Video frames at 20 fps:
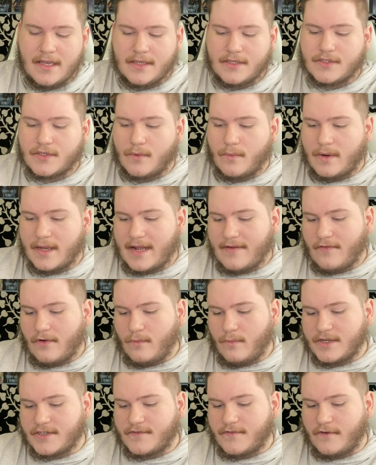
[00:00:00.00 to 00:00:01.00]
So whatever
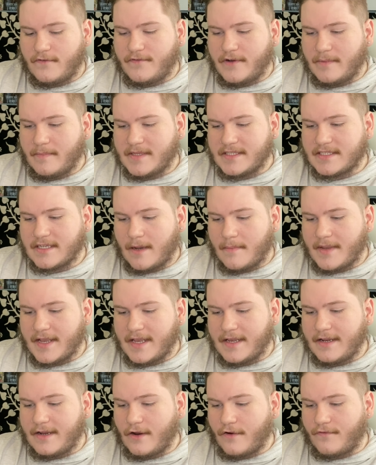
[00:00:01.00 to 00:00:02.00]
wish fulfillment's coming
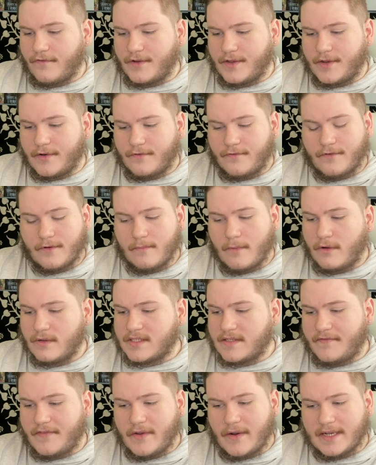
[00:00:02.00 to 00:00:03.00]
in here for you, for
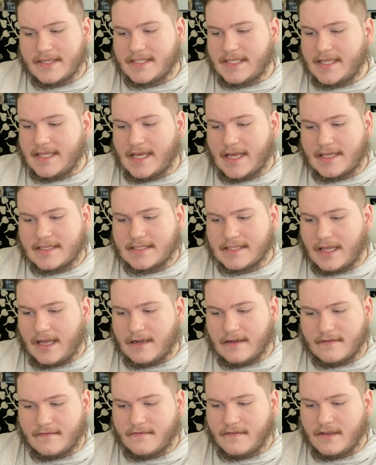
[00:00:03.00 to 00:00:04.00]
most of you, I see that it's
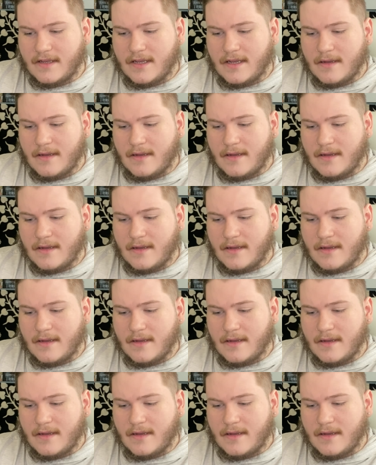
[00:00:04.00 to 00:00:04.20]
love.